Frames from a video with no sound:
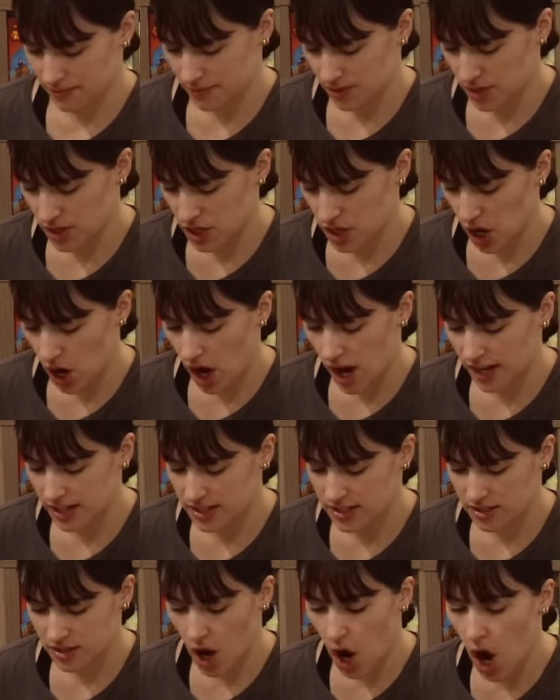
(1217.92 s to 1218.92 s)

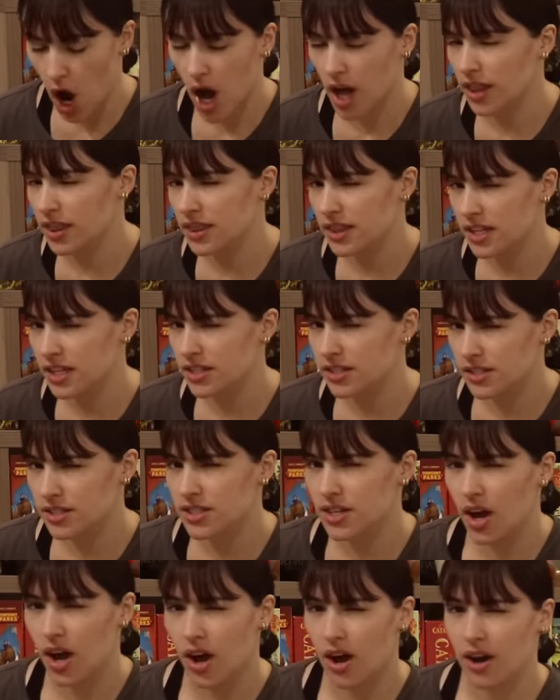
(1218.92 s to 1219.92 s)
not on
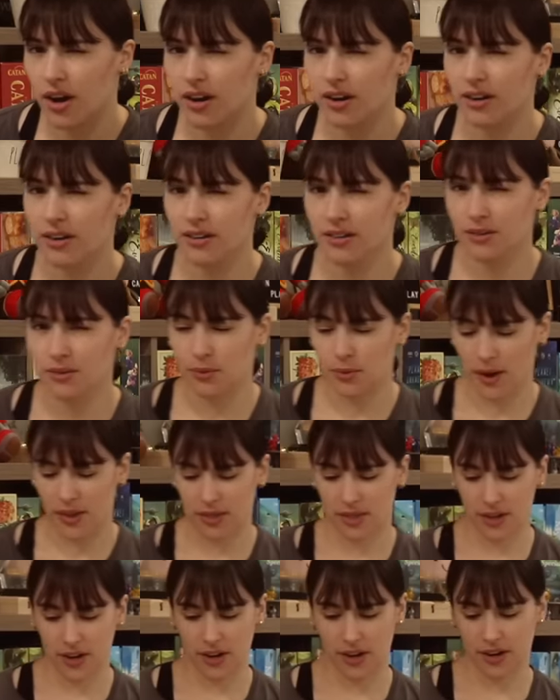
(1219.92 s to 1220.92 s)
these are
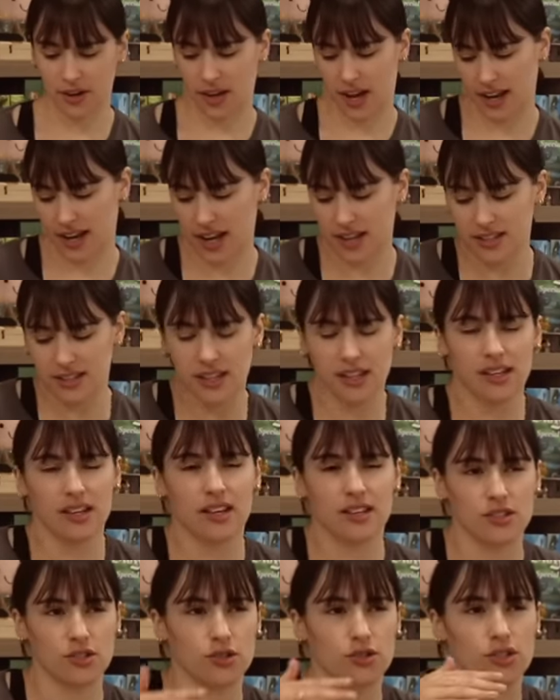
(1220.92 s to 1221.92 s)
when they're, I guess like
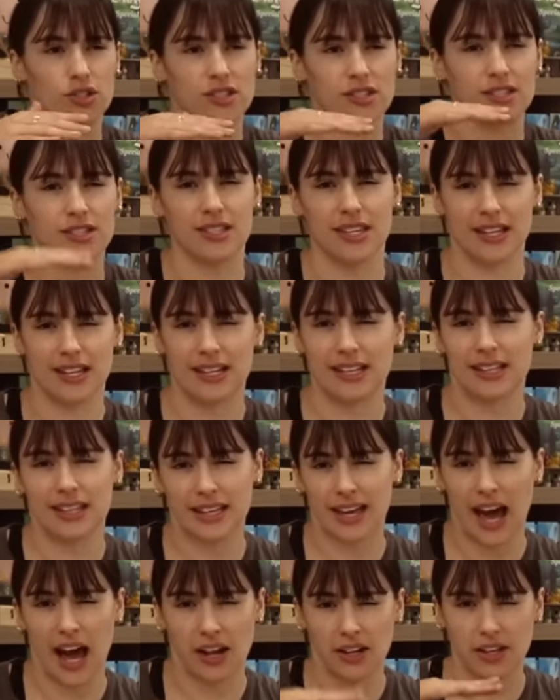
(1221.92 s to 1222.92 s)
because you're just sitting the
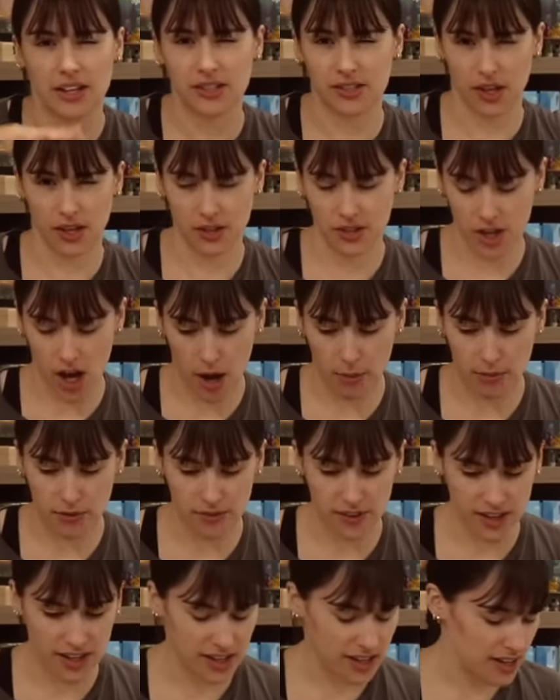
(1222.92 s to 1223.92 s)
Kallax on top of
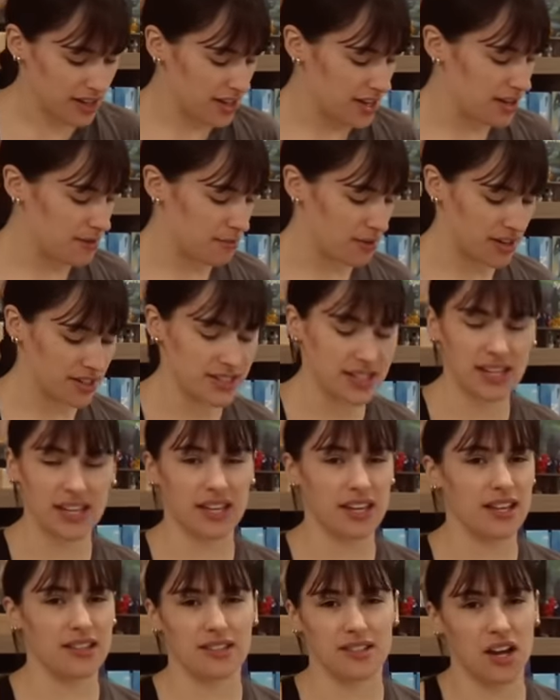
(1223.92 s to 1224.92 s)
it, but it's like
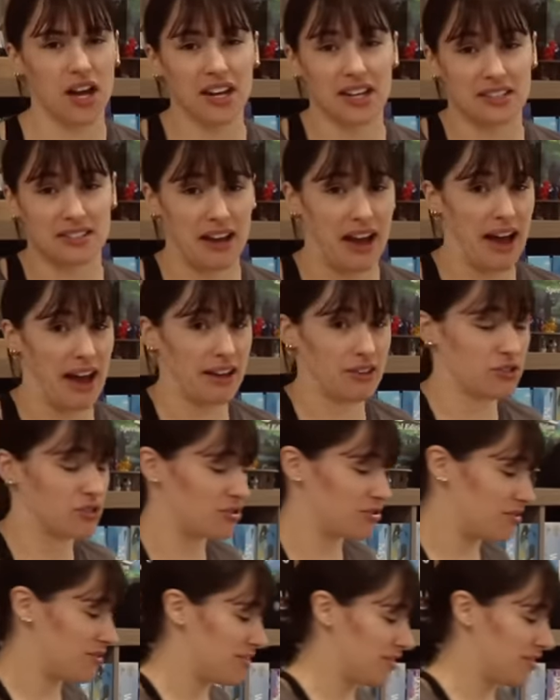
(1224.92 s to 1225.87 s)
it's not attached.